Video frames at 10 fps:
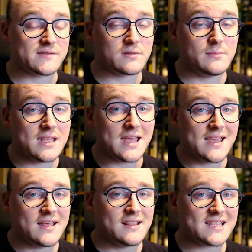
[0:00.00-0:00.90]
For me,
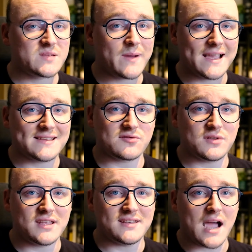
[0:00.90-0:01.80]
that spice is
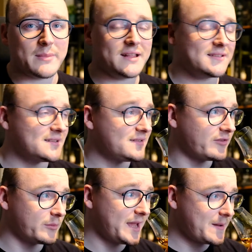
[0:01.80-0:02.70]
really dominant
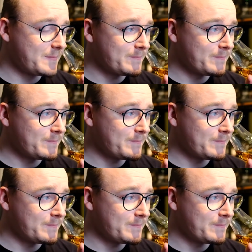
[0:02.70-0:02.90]
for me.